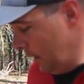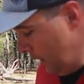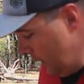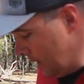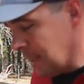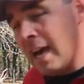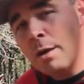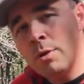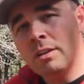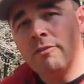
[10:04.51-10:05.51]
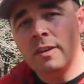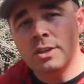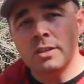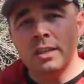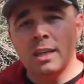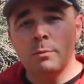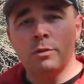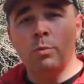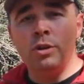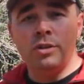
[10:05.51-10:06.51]
and thiamine deficiency comes
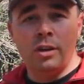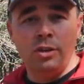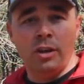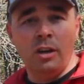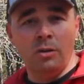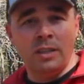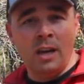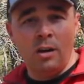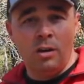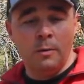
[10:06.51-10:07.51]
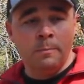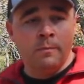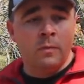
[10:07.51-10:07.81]
from when you turn your goats out on